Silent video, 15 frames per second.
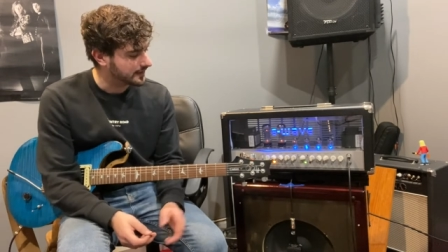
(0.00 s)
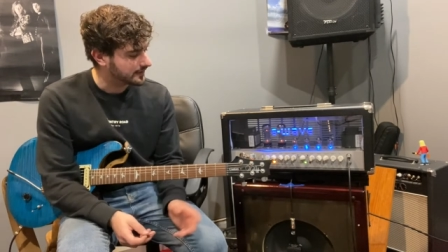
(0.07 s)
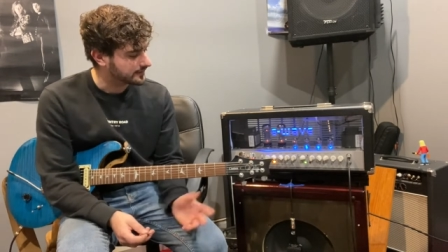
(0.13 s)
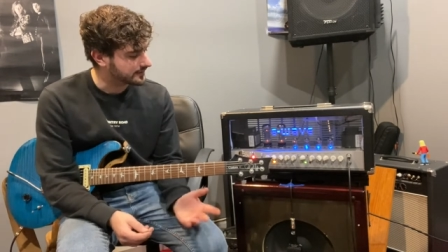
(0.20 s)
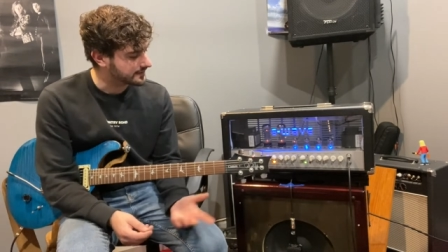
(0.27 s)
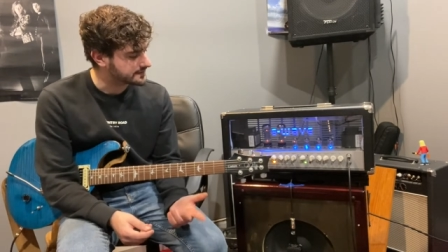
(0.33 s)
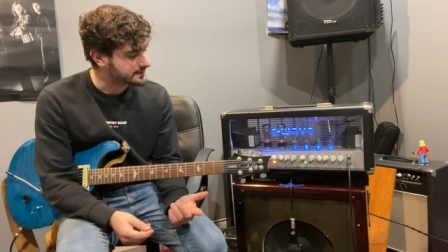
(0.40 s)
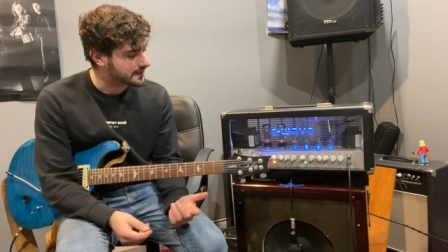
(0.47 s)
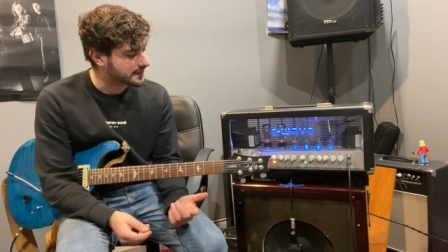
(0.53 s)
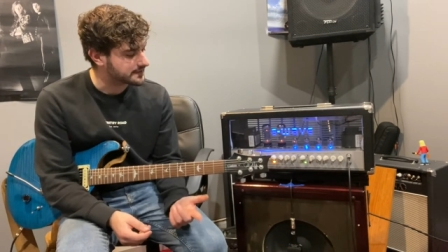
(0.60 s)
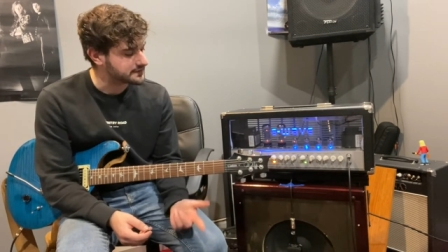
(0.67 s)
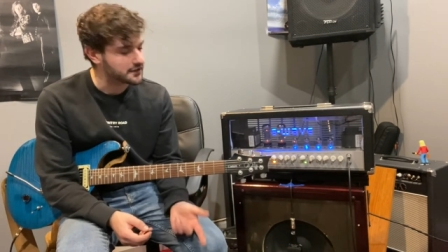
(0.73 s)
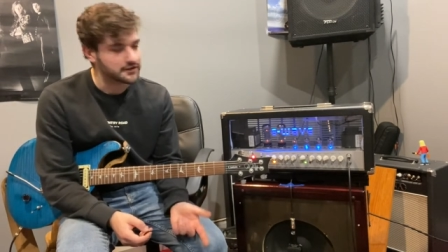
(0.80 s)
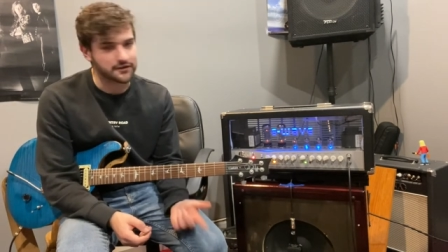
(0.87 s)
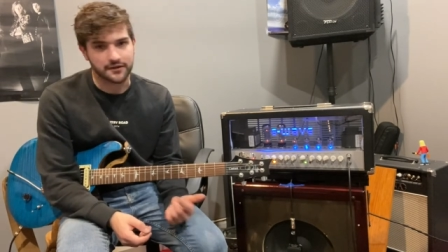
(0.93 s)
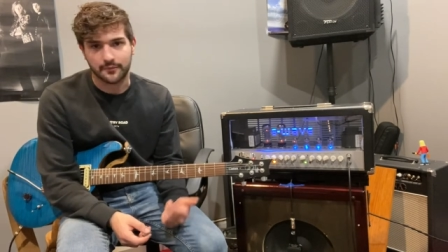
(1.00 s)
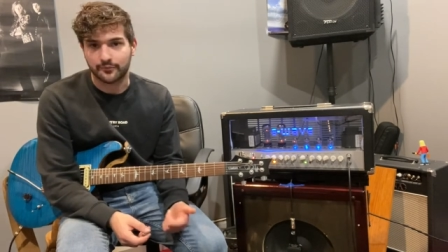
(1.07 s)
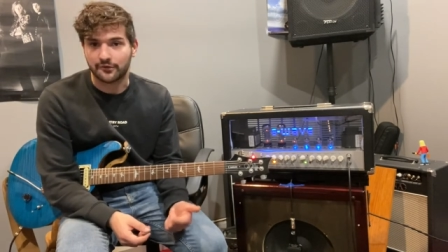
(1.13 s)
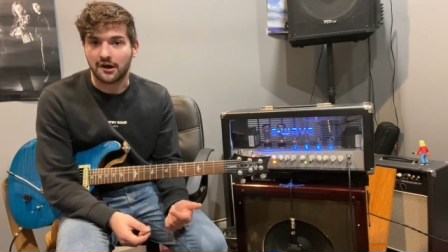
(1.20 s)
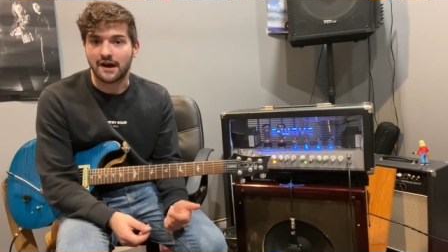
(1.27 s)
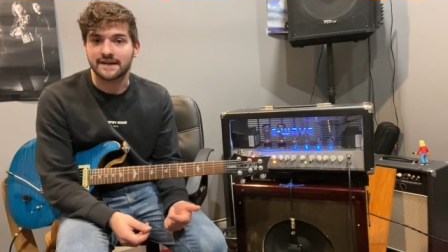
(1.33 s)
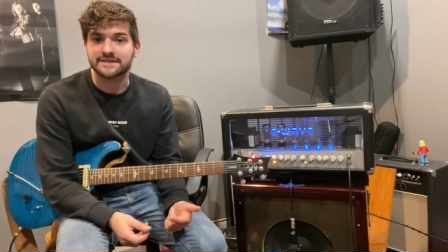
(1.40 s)
Let's uh, turn on the
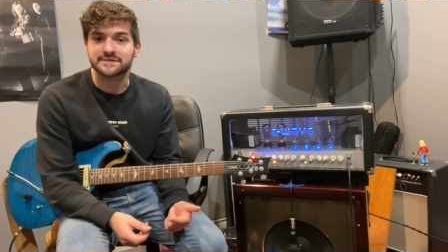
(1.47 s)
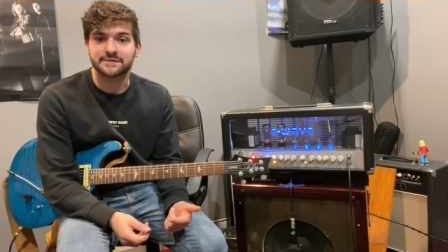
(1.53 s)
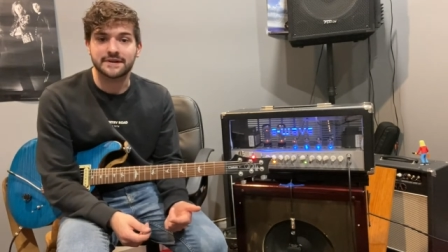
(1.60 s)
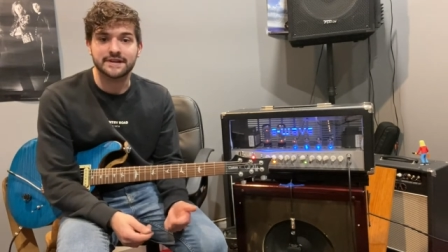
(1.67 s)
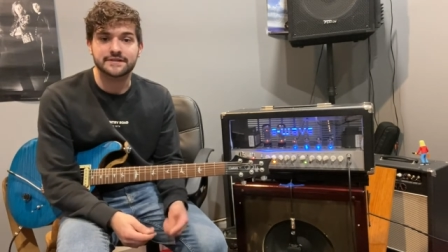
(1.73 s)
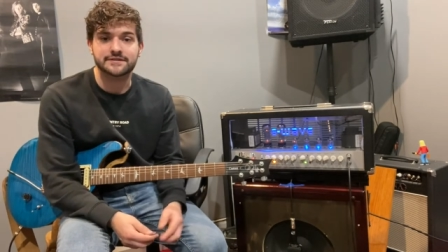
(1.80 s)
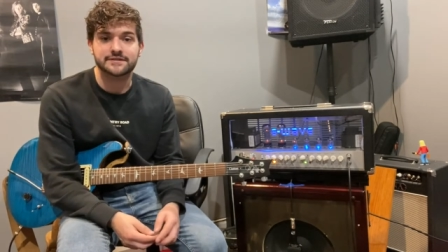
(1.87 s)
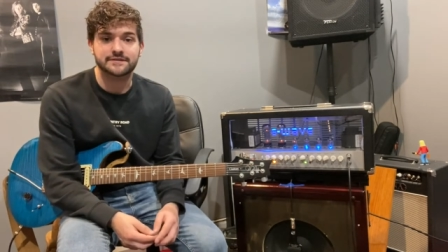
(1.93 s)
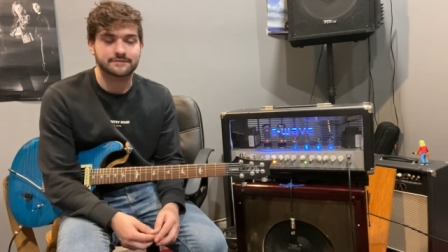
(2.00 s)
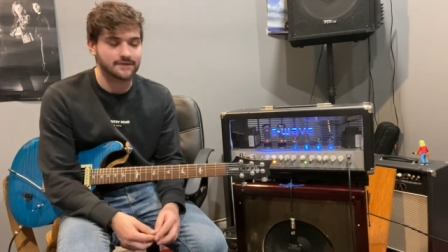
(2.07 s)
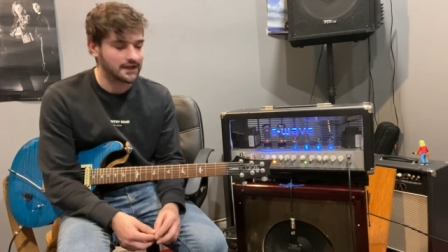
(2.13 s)
bright switch.